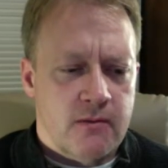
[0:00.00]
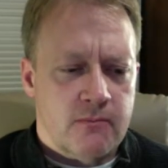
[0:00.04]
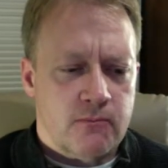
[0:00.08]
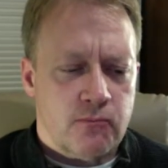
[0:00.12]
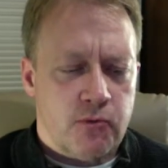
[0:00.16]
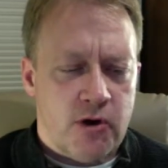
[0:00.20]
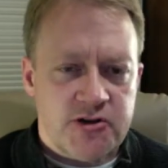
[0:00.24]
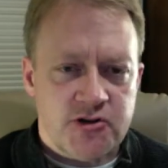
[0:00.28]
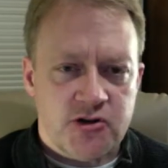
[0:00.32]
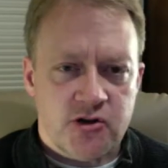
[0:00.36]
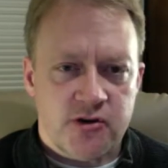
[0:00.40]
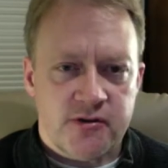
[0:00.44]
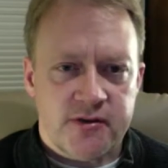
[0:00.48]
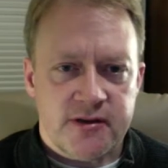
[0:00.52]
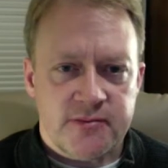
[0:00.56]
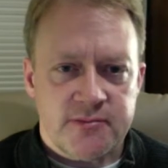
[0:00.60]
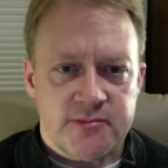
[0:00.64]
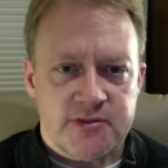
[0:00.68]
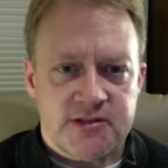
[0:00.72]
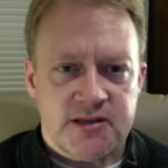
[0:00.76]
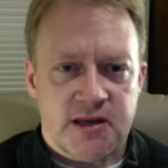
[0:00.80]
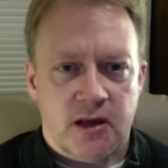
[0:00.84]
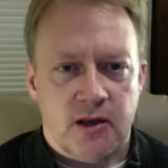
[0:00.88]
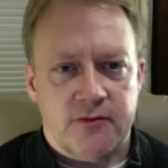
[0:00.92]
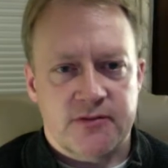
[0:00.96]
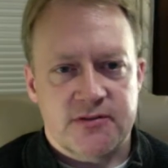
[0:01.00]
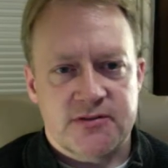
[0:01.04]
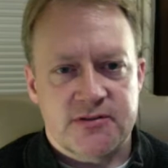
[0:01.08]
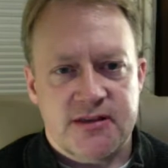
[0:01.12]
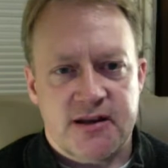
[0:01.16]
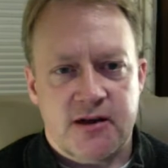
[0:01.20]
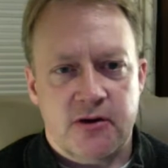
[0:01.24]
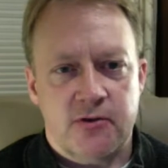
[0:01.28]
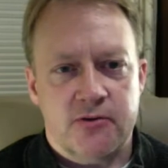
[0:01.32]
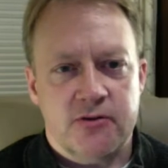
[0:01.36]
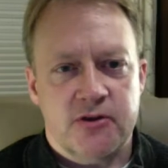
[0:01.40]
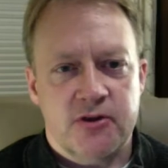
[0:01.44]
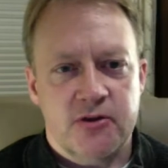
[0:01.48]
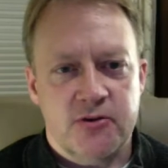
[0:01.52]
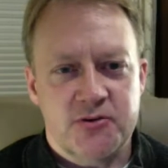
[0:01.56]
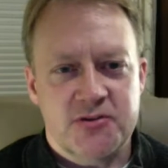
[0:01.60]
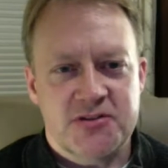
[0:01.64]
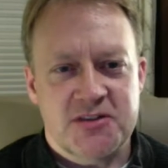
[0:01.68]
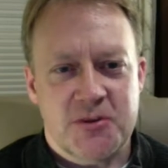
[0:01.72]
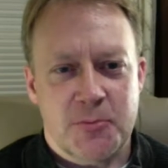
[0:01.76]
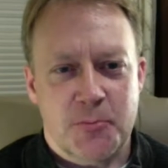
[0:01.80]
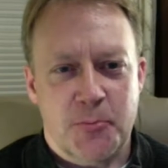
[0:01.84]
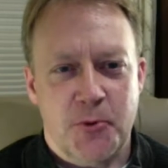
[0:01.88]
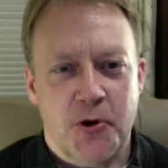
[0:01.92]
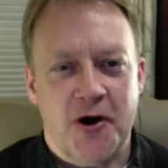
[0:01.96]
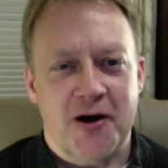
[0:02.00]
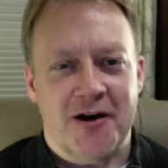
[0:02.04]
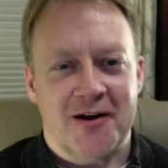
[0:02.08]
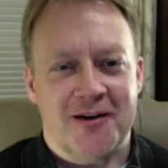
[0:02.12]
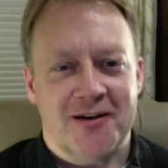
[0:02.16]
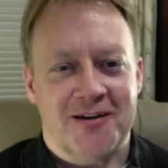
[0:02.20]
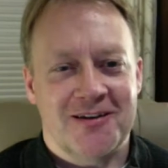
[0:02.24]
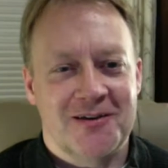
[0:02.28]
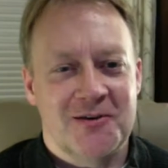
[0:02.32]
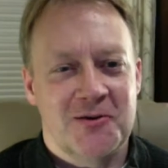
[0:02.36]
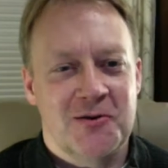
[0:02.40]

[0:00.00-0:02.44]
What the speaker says: pressure themselves. They don't use the book.